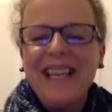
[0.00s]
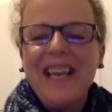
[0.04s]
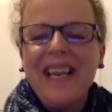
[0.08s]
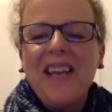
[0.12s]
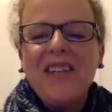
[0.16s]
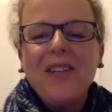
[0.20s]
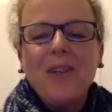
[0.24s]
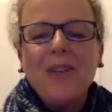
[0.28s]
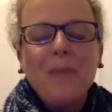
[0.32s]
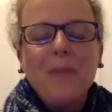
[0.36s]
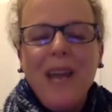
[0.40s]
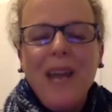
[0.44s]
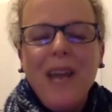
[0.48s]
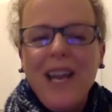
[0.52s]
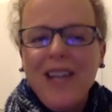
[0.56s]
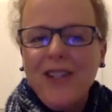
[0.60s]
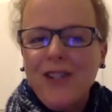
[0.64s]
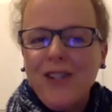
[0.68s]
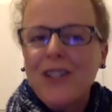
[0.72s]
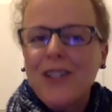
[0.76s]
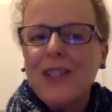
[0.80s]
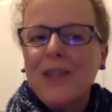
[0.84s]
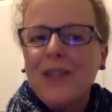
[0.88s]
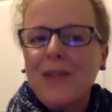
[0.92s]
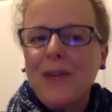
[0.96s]
Your
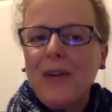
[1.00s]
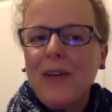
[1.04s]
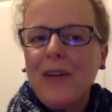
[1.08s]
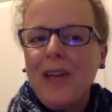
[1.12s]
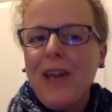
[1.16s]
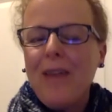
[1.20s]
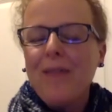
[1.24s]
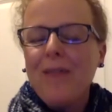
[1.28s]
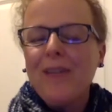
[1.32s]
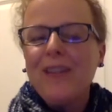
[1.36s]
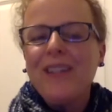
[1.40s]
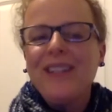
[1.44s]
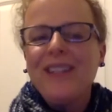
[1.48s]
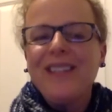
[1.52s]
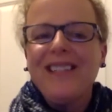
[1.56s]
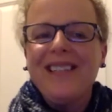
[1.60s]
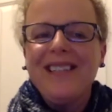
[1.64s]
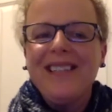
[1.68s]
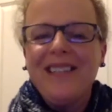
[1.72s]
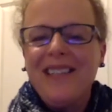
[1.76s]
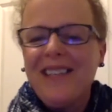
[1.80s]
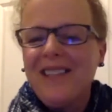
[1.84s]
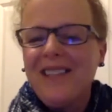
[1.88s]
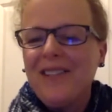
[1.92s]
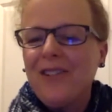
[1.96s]
passion is very
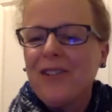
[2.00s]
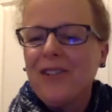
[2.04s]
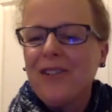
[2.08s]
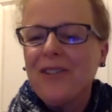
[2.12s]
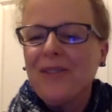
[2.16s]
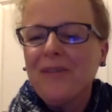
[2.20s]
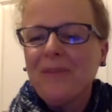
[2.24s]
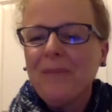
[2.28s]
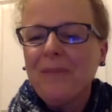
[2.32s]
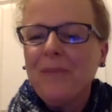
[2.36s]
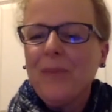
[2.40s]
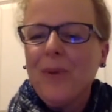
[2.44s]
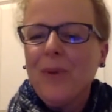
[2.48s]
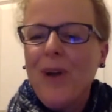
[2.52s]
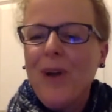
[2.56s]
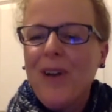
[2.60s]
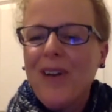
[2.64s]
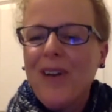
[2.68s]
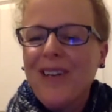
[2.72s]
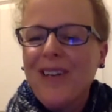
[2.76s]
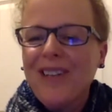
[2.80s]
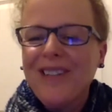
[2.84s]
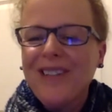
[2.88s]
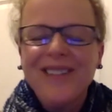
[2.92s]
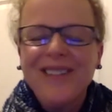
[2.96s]
evident in your
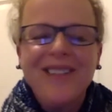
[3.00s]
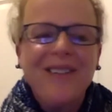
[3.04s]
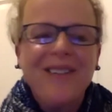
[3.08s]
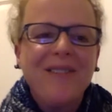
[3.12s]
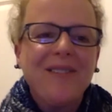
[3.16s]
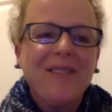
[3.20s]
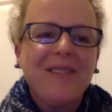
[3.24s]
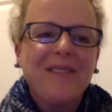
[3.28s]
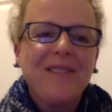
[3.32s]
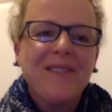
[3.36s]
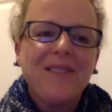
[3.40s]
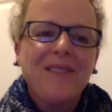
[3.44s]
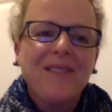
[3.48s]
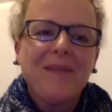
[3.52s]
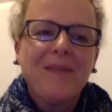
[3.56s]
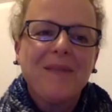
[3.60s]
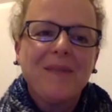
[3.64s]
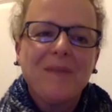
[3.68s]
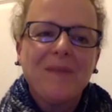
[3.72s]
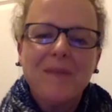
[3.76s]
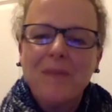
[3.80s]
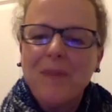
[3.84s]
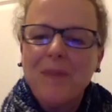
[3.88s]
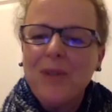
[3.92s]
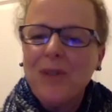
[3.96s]
product. So
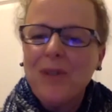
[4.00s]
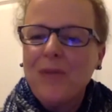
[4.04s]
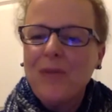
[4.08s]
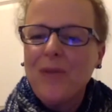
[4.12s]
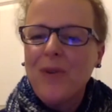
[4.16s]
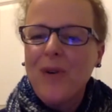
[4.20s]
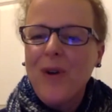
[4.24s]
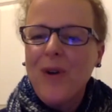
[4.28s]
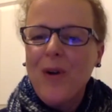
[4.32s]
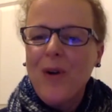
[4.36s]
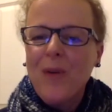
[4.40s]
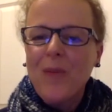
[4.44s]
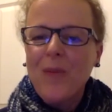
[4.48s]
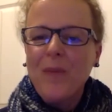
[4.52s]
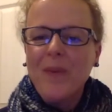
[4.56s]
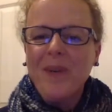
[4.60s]
beautiful home.